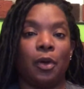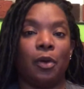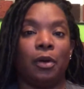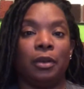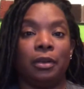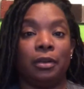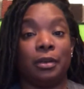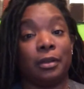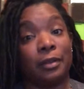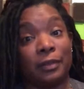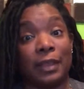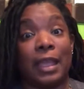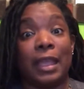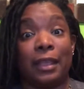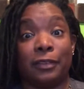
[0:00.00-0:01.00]
on and on because
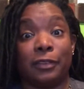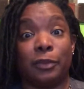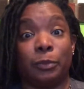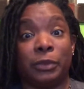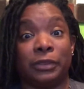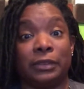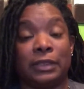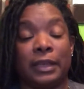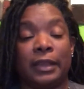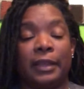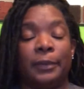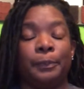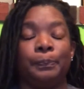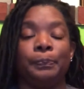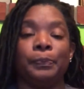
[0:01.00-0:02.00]
I had so much
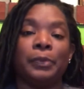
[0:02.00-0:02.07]
time.